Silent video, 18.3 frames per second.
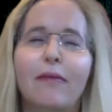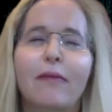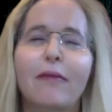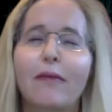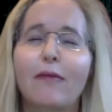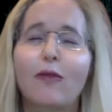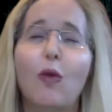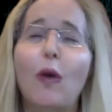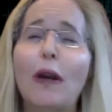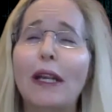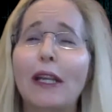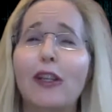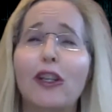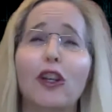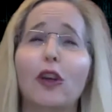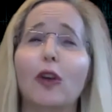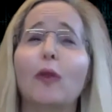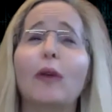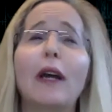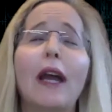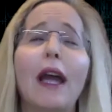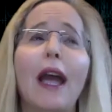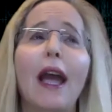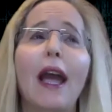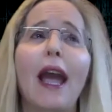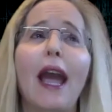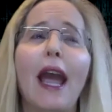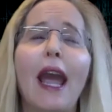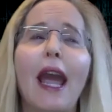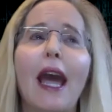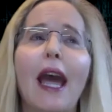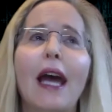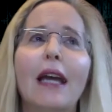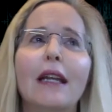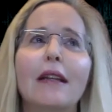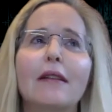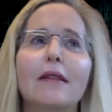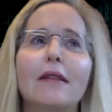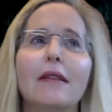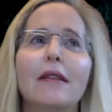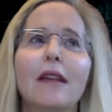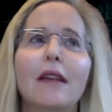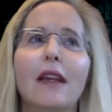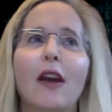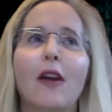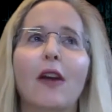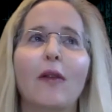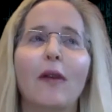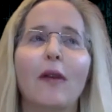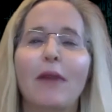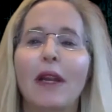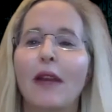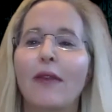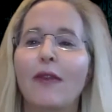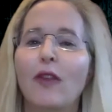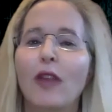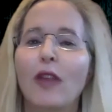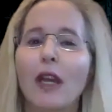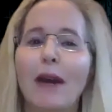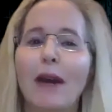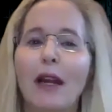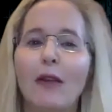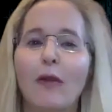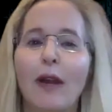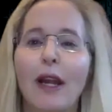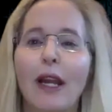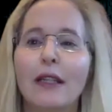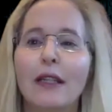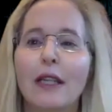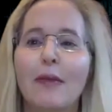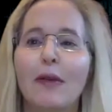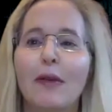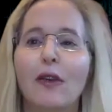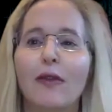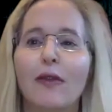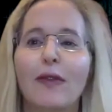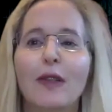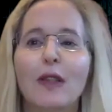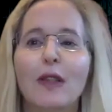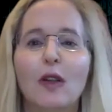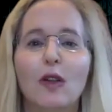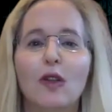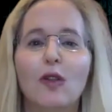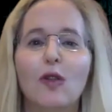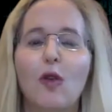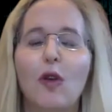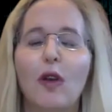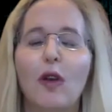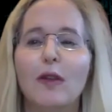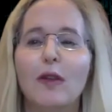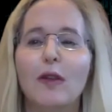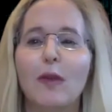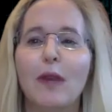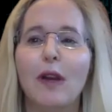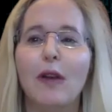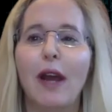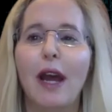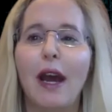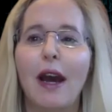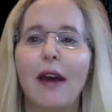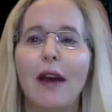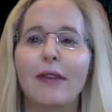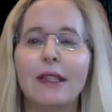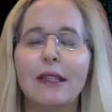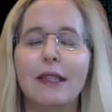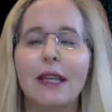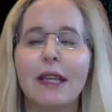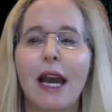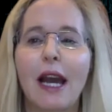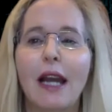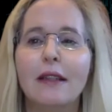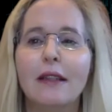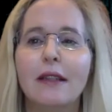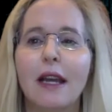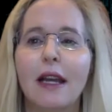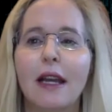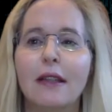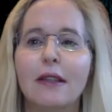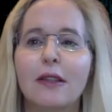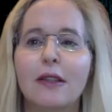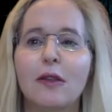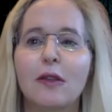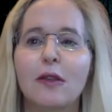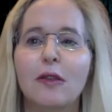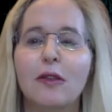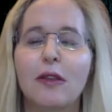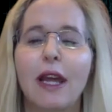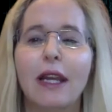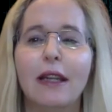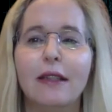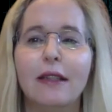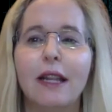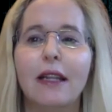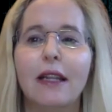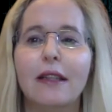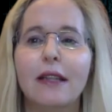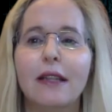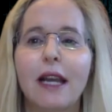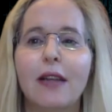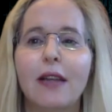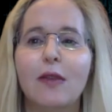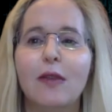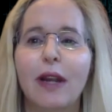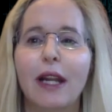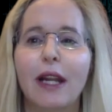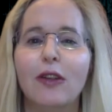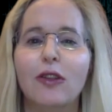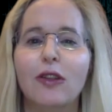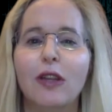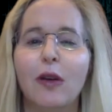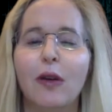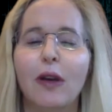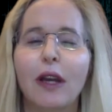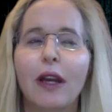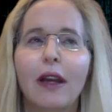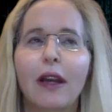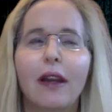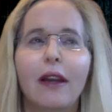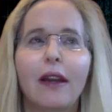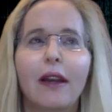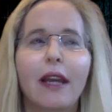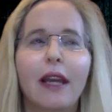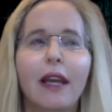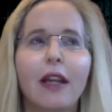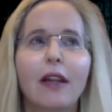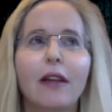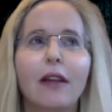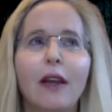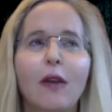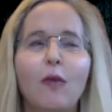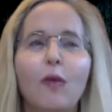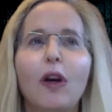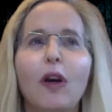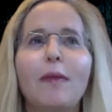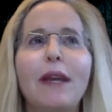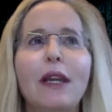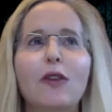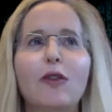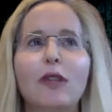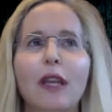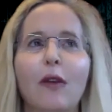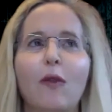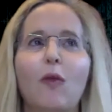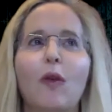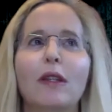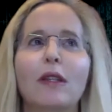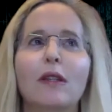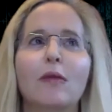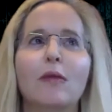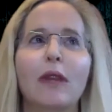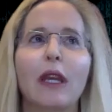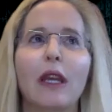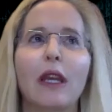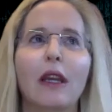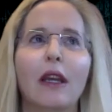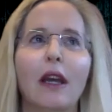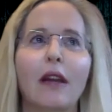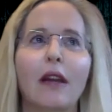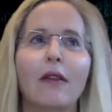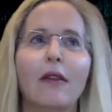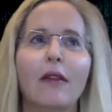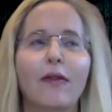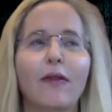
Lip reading: 22. And, you know, but if you think about it, right, in typical physical stores, we don't have easy access to that extended size range. So it will be interesting once we kind of,